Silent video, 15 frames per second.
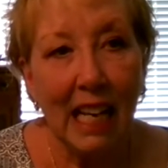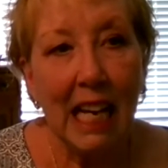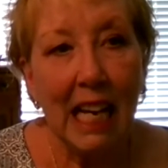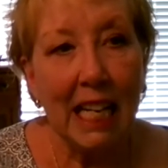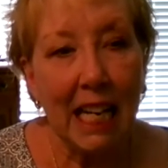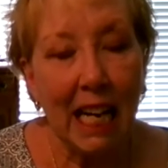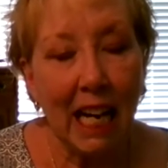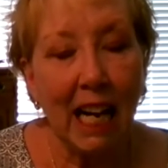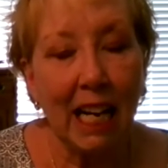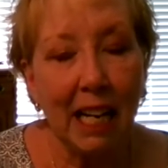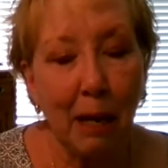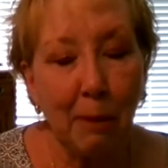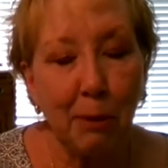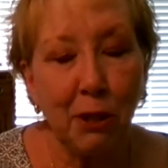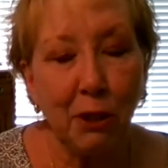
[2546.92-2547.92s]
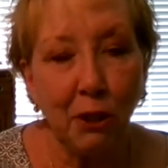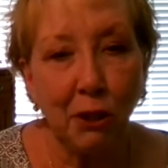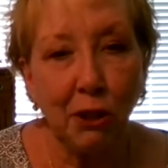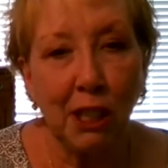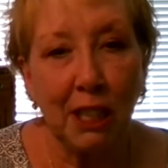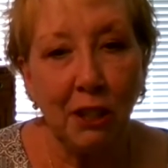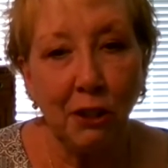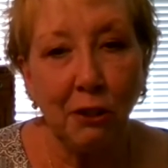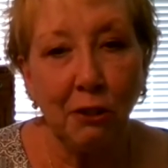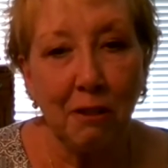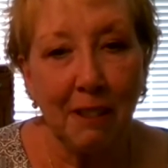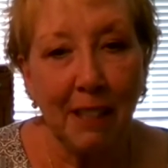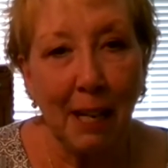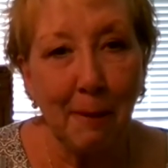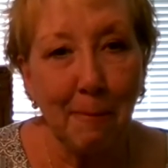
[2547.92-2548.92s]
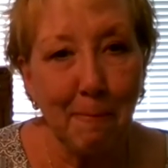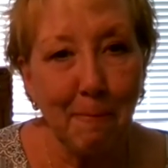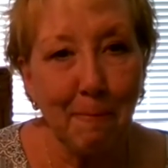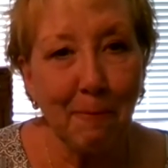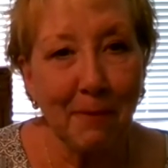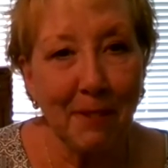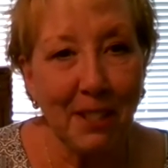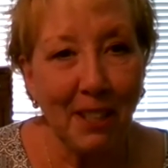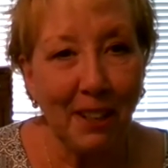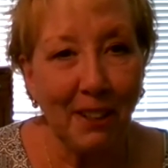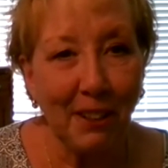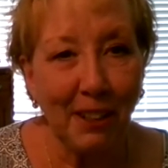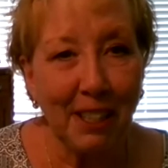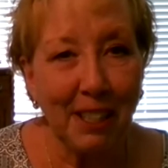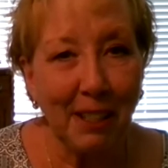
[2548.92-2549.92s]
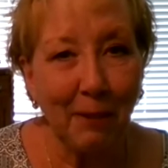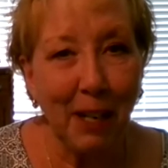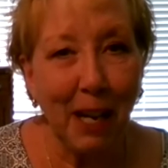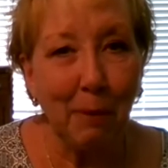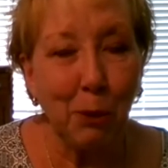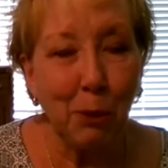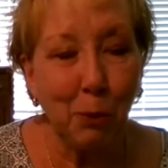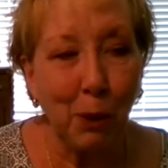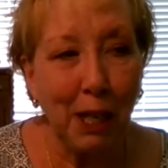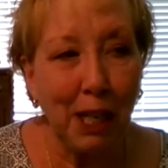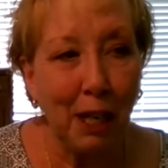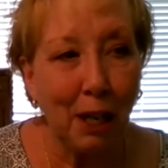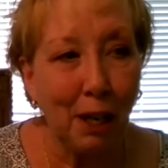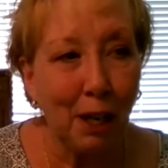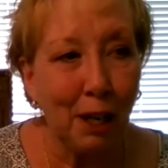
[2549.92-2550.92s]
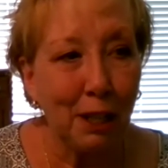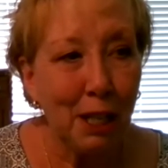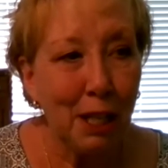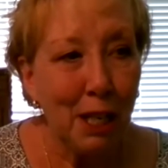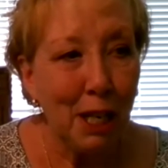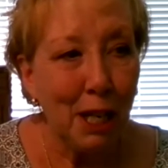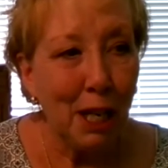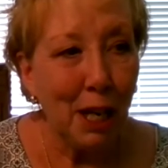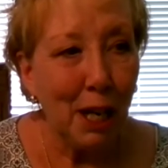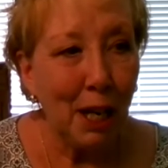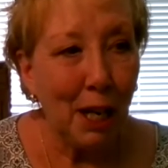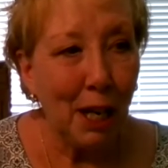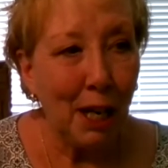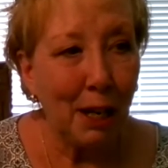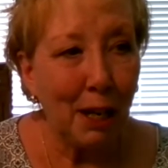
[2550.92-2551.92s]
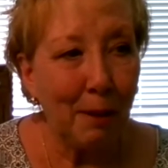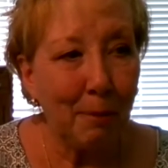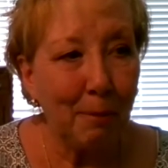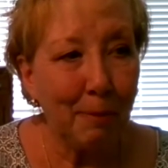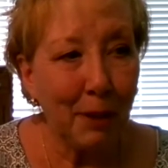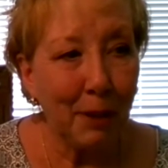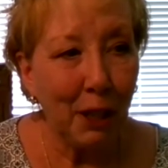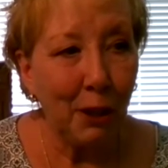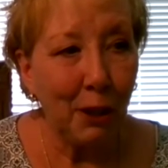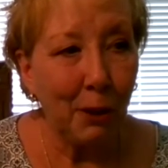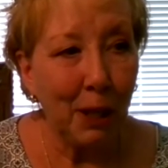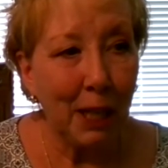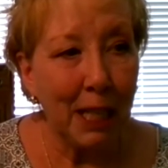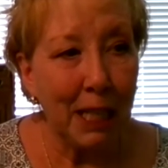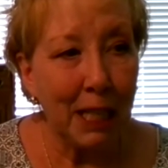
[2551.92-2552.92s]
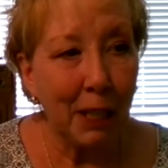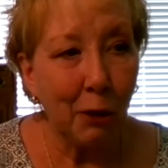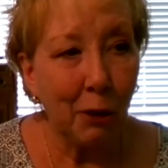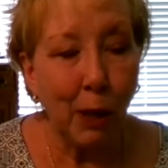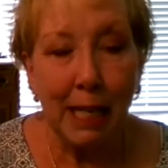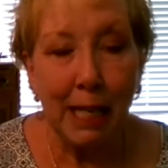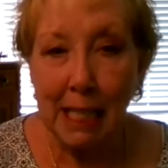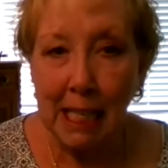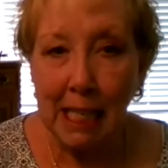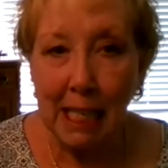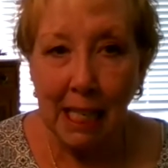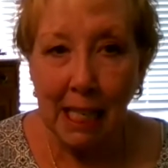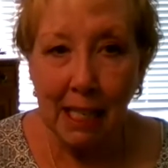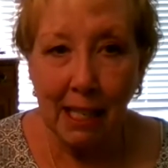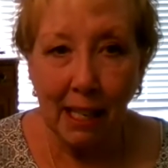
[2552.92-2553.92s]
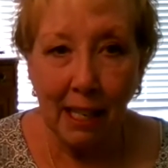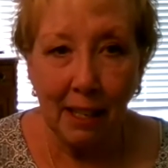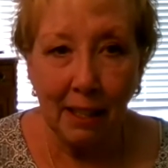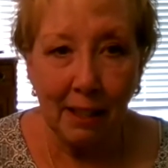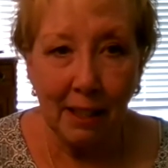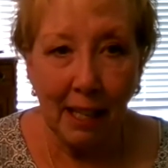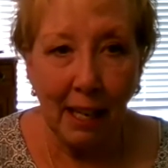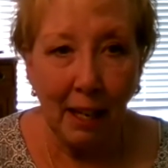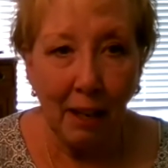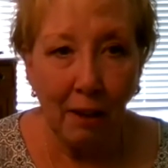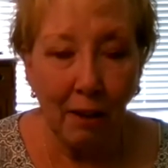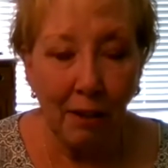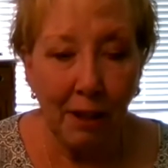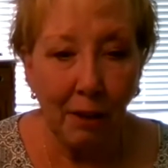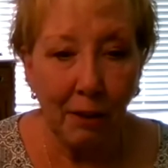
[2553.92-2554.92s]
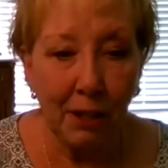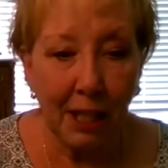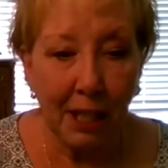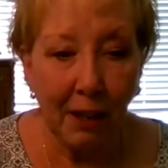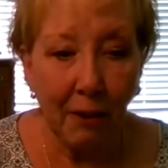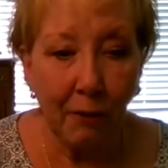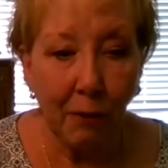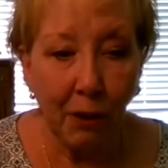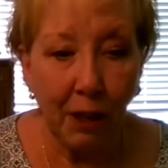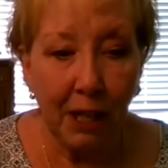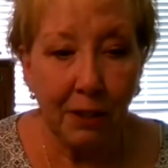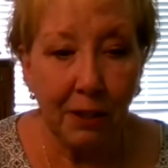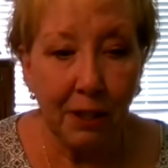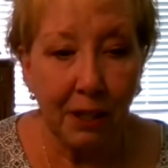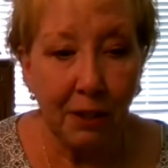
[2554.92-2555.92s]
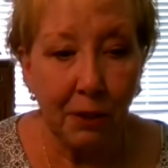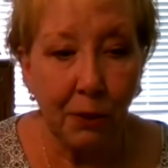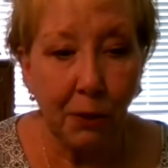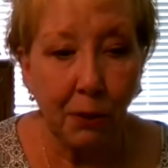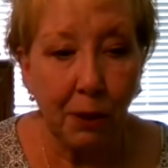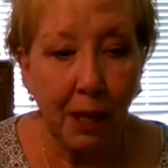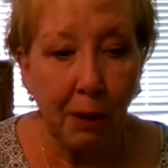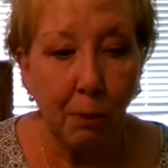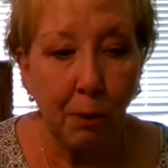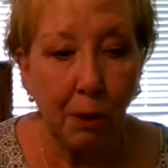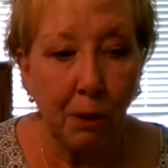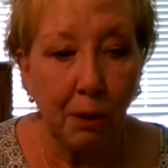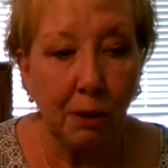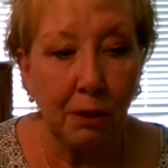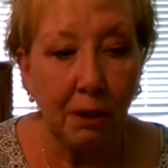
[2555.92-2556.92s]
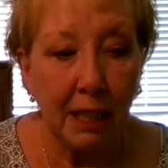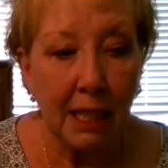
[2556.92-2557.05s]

Yeah, I absolutely do. Yeah. So sometimes we are, in great need, and they are there to care for us, and so they will